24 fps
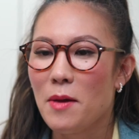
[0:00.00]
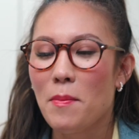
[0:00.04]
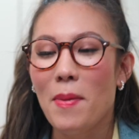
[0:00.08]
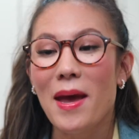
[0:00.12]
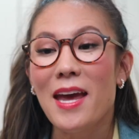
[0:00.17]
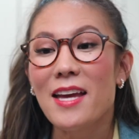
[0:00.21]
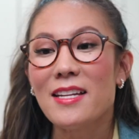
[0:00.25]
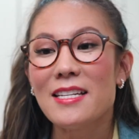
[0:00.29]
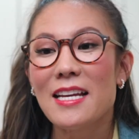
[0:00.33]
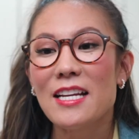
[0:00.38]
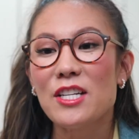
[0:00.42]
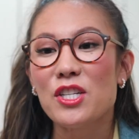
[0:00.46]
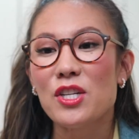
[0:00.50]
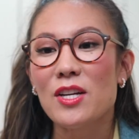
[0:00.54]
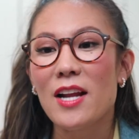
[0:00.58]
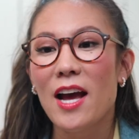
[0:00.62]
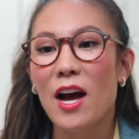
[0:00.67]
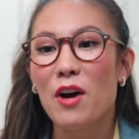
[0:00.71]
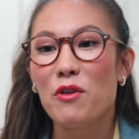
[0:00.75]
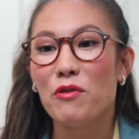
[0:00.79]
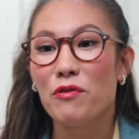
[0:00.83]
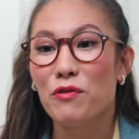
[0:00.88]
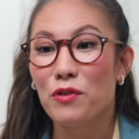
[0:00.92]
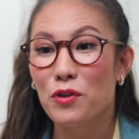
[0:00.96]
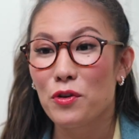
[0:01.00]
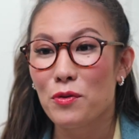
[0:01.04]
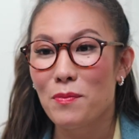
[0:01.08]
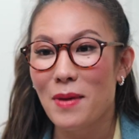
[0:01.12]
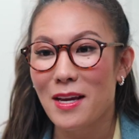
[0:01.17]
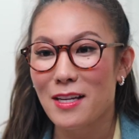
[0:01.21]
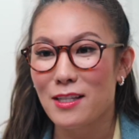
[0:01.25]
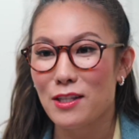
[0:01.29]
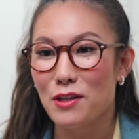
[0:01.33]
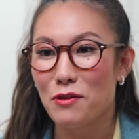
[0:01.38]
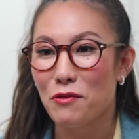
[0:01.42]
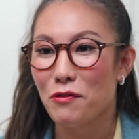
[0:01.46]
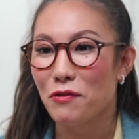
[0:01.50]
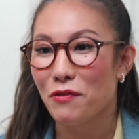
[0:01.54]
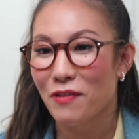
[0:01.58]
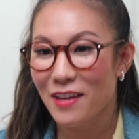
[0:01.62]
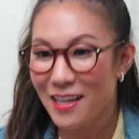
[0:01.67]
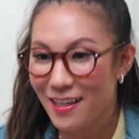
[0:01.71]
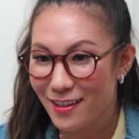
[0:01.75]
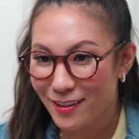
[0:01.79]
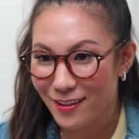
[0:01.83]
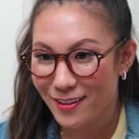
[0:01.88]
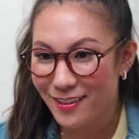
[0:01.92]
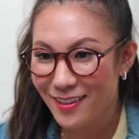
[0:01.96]
Pay attention to how food makes you
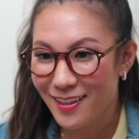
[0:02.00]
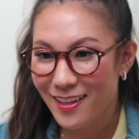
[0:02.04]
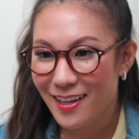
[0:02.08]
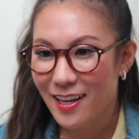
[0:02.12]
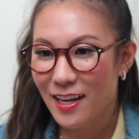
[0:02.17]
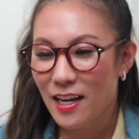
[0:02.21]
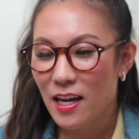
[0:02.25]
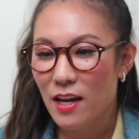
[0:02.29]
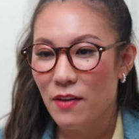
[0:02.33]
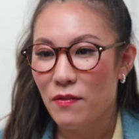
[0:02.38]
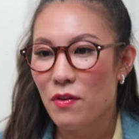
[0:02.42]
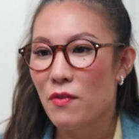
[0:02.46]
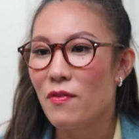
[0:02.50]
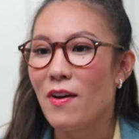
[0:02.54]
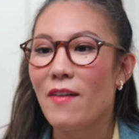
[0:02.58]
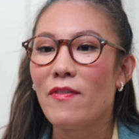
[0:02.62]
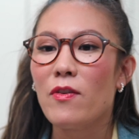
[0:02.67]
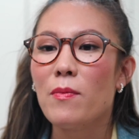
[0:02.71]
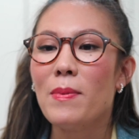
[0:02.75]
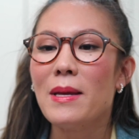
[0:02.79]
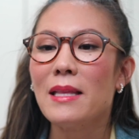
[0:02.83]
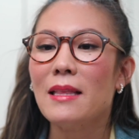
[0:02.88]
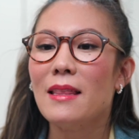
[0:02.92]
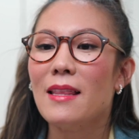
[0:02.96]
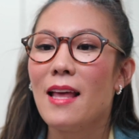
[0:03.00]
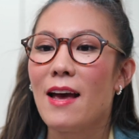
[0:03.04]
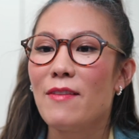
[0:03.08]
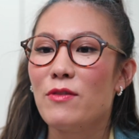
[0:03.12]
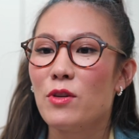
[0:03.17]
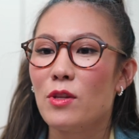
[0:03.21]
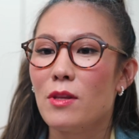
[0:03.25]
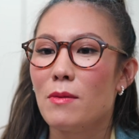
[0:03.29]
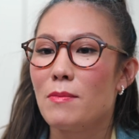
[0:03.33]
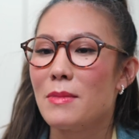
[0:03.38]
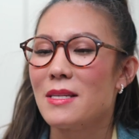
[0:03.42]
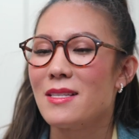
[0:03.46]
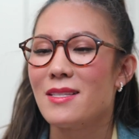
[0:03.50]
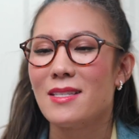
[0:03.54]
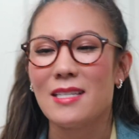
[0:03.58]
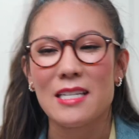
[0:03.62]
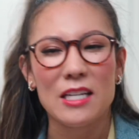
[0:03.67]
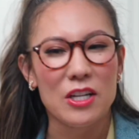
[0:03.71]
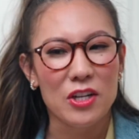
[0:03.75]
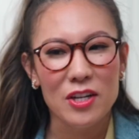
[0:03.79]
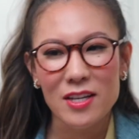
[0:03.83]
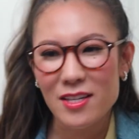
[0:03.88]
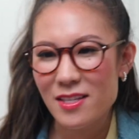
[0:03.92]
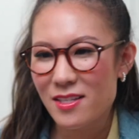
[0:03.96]
feel. If you've ever been left with a
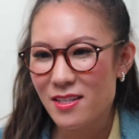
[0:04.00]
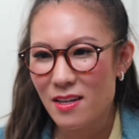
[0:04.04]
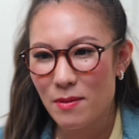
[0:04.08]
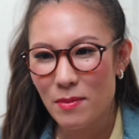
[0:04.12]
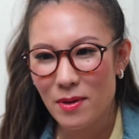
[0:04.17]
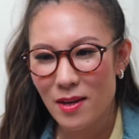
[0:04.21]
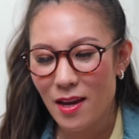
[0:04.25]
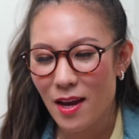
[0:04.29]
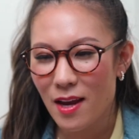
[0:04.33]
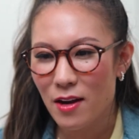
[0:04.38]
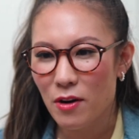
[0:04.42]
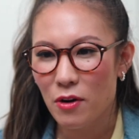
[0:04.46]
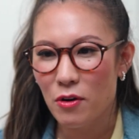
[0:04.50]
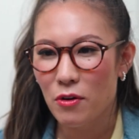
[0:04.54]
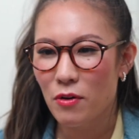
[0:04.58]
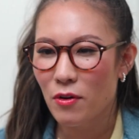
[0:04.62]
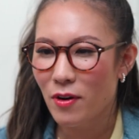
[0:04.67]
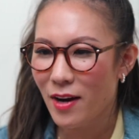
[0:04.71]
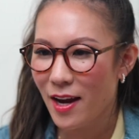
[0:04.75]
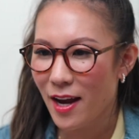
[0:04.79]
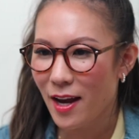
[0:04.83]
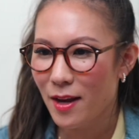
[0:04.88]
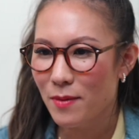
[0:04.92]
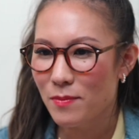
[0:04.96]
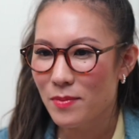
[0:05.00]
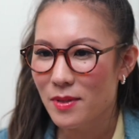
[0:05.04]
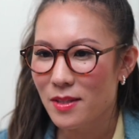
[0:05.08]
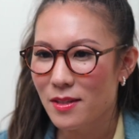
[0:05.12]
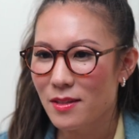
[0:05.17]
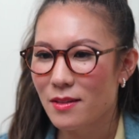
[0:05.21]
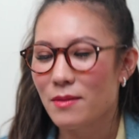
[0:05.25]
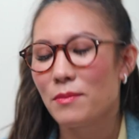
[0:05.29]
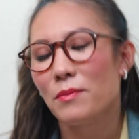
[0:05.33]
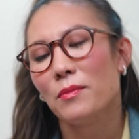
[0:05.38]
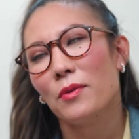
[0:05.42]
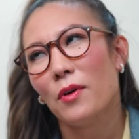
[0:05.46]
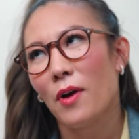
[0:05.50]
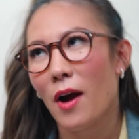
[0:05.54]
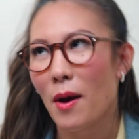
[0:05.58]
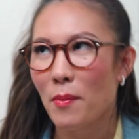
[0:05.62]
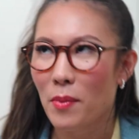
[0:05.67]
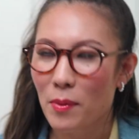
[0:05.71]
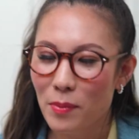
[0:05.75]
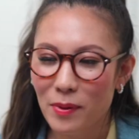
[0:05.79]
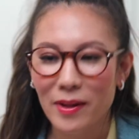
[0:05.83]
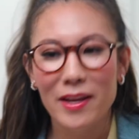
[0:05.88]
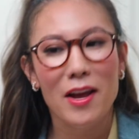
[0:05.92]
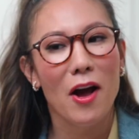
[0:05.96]
mysterious stomach ache or cramps,
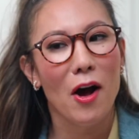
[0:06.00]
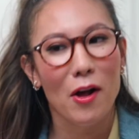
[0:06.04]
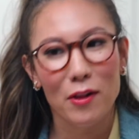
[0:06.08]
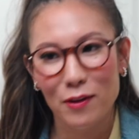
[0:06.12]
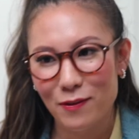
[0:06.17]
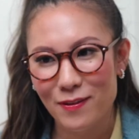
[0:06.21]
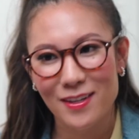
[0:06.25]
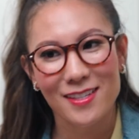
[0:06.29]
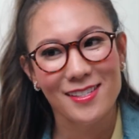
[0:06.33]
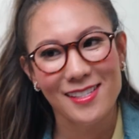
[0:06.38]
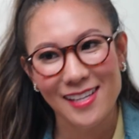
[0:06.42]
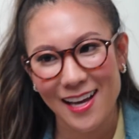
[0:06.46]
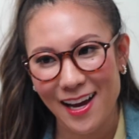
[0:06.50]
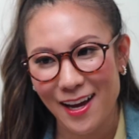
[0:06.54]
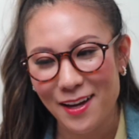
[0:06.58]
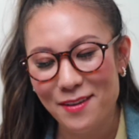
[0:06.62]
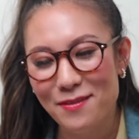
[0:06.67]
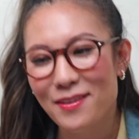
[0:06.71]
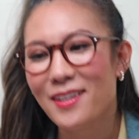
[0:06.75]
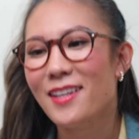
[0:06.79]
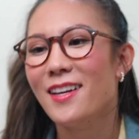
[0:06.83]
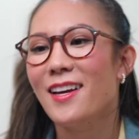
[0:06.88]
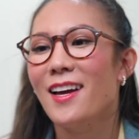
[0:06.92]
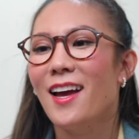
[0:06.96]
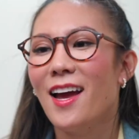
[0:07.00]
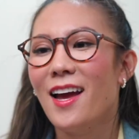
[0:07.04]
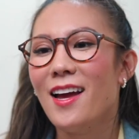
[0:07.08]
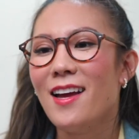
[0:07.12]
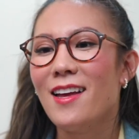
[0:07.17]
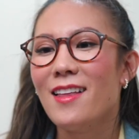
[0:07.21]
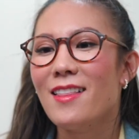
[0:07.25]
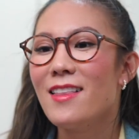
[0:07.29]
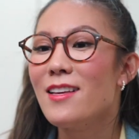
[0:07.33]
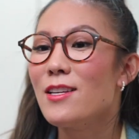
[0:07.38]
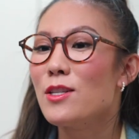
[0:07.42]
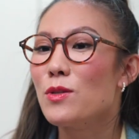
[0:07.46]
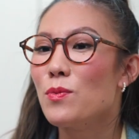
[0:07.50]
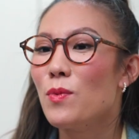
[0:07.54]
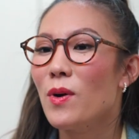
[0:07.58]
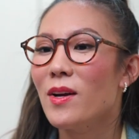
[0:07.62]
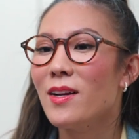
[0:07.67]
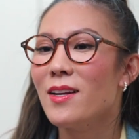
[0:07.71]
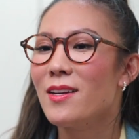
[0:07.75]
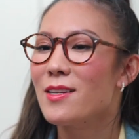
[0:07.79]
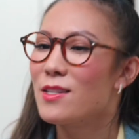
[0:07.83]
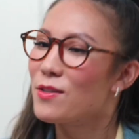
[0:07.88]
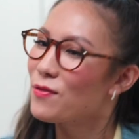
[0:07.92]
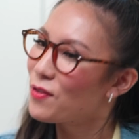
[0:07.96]
probably all of us have, this one
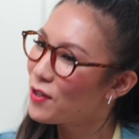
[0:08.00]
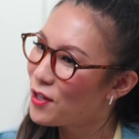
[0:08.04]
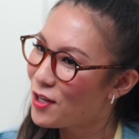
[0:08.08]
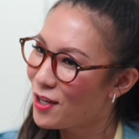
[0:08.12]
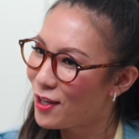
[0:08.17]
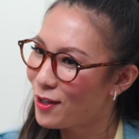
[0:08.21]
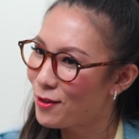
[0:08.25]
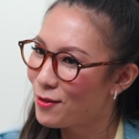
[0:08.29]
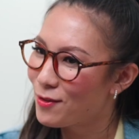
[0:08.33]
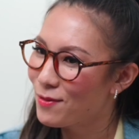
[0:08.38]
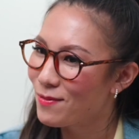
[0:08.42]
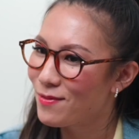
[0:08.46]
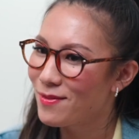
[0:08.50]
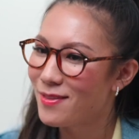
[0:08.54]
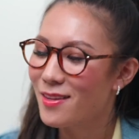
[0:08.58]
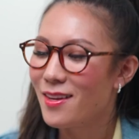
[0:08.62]
is for you.